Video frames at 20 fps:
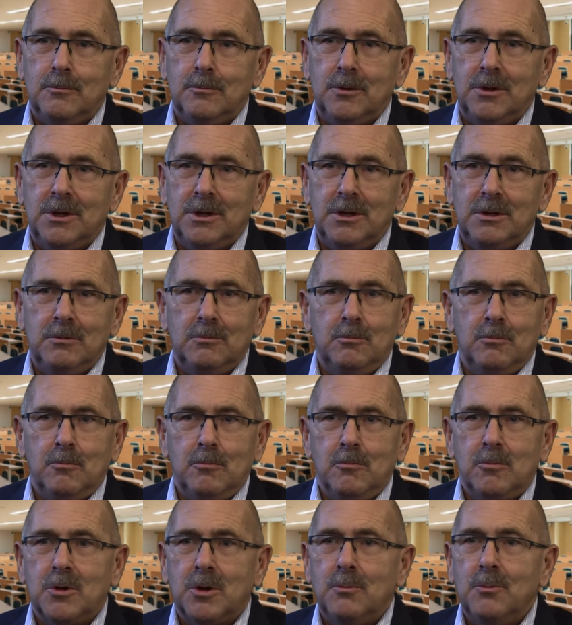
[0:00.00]
the
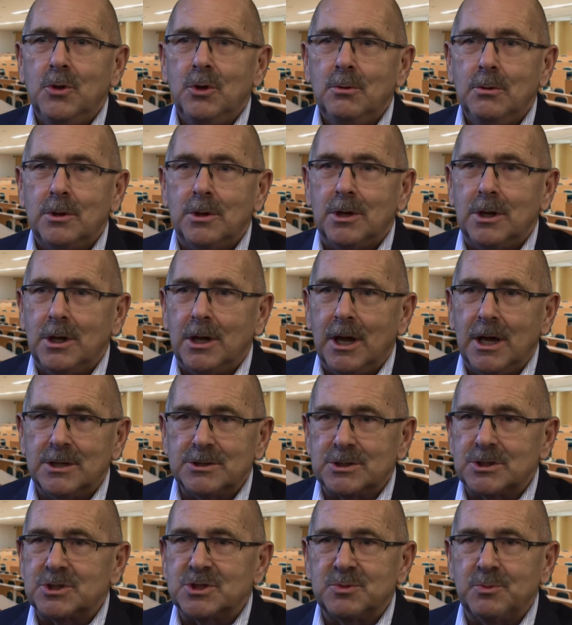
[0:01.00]
community
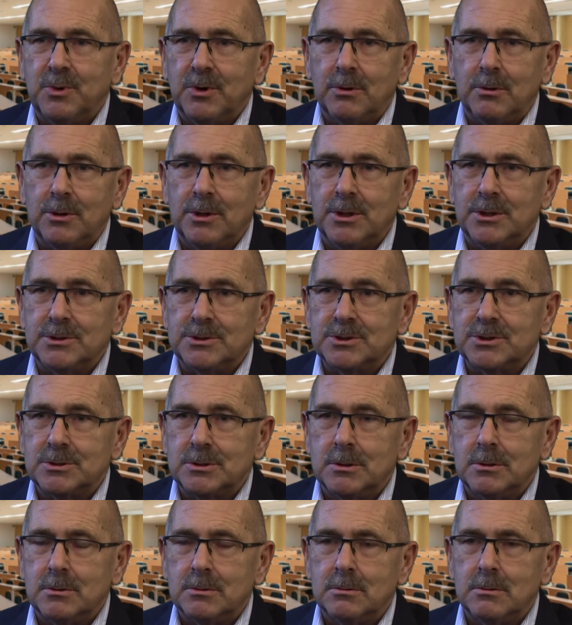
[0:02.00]
has
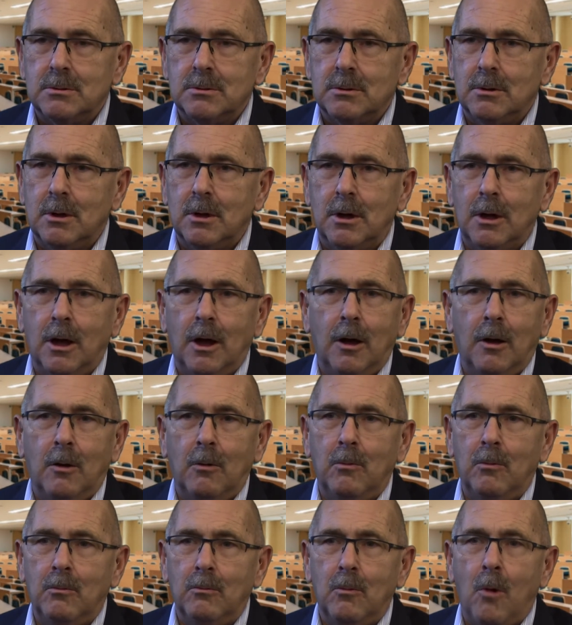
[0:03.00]
experienced
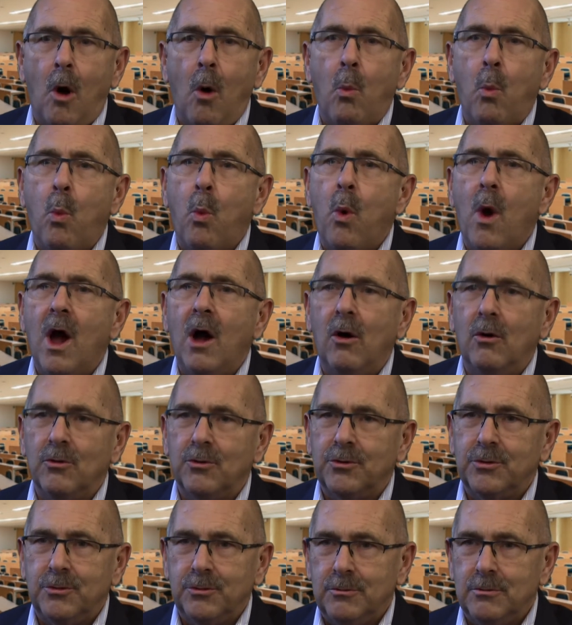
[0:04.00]
a
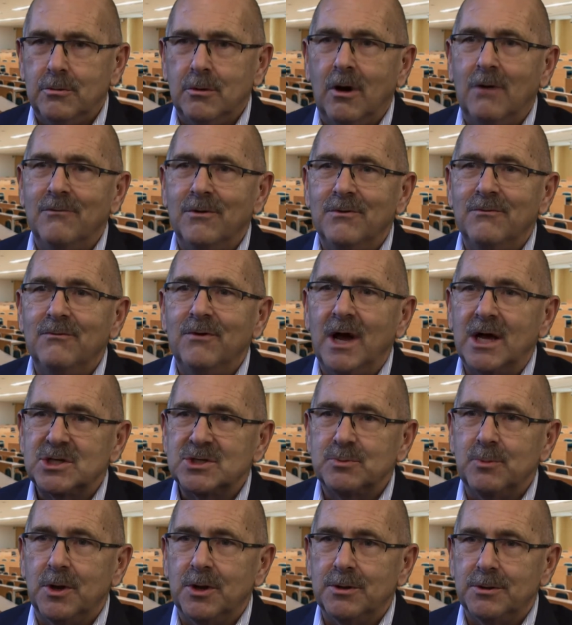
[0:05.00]
wealth of
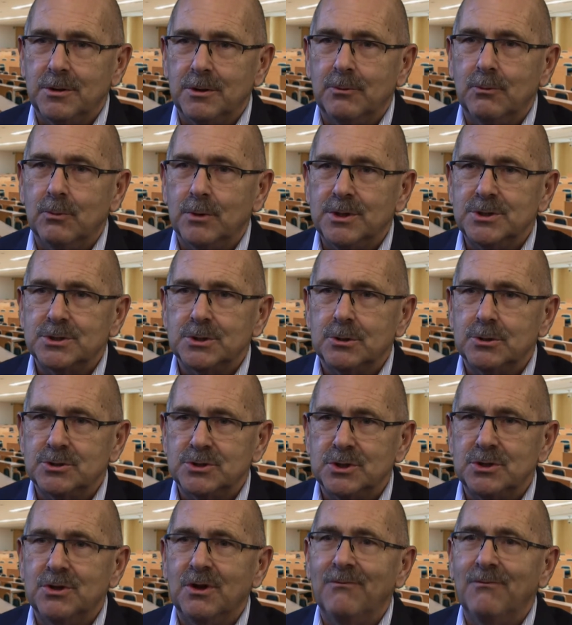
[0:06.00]
investment in
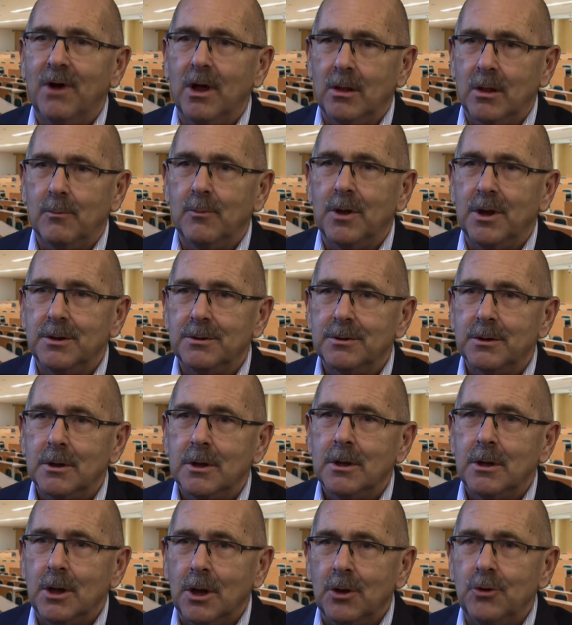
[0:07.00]
research and development
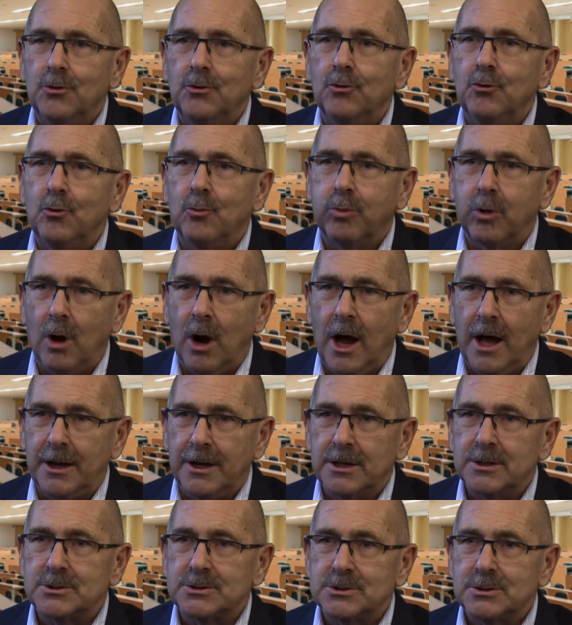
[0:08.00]
and new
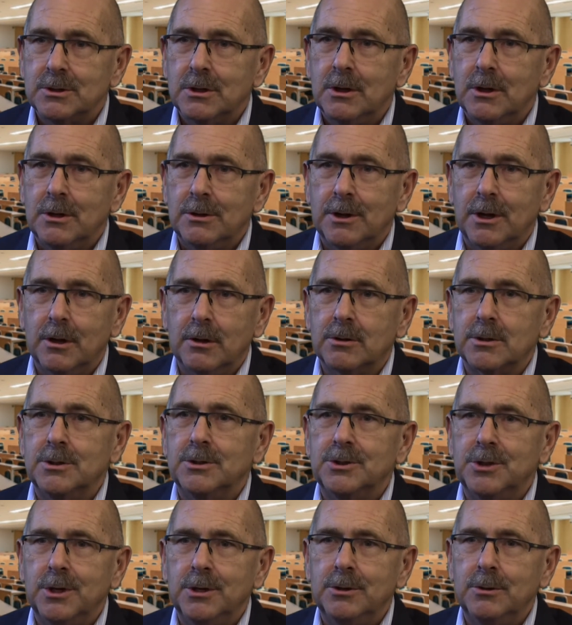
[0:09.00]
products that are
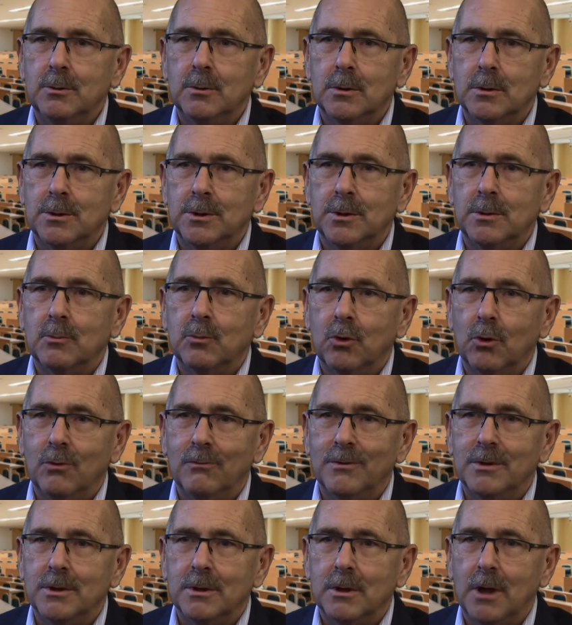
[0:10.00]
continually
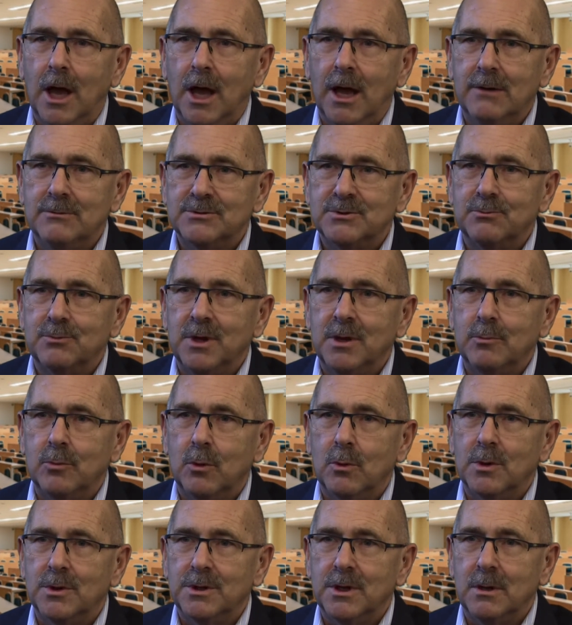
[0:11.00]
improving the lives of
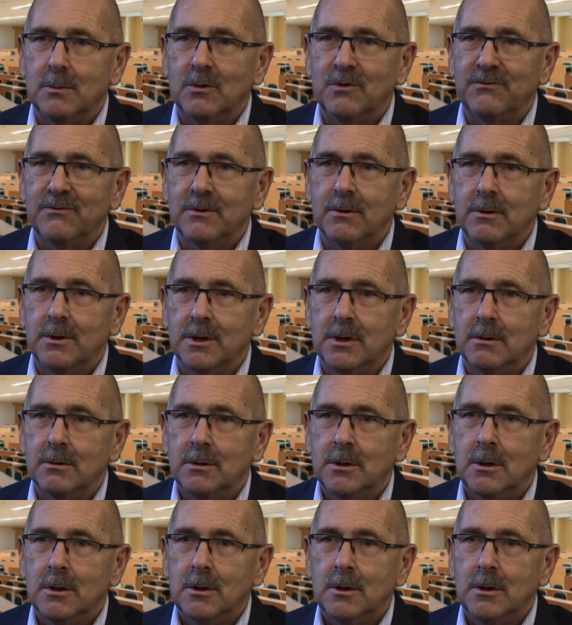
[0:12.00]
people with hemophilia.